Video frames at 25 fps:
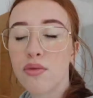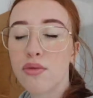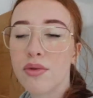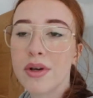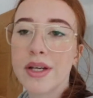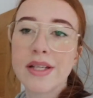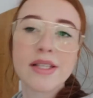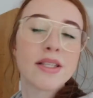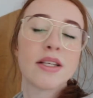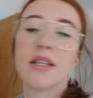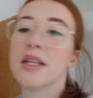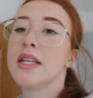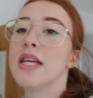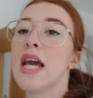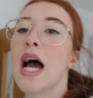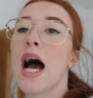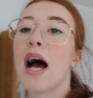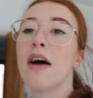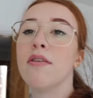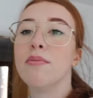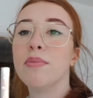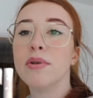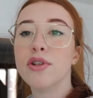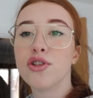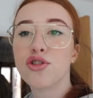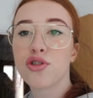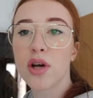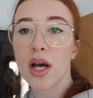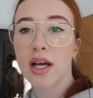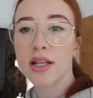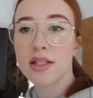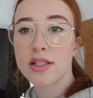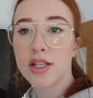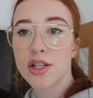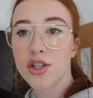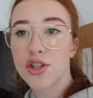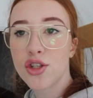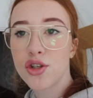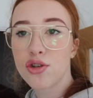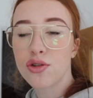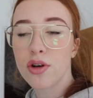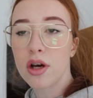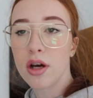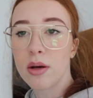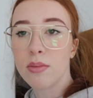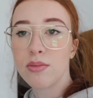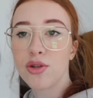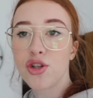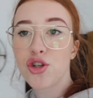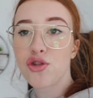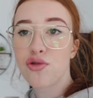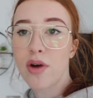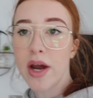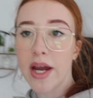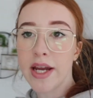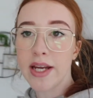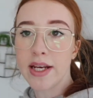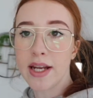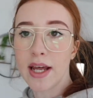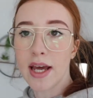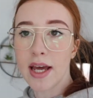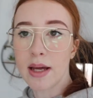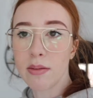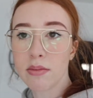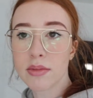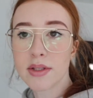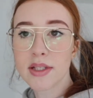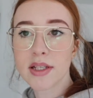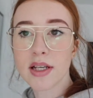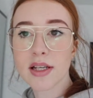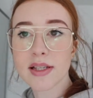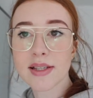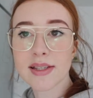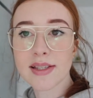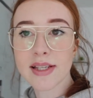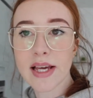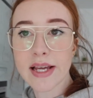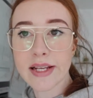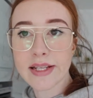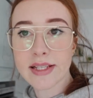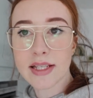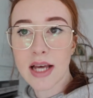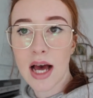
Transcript: Recently, I've been trying to train him to sit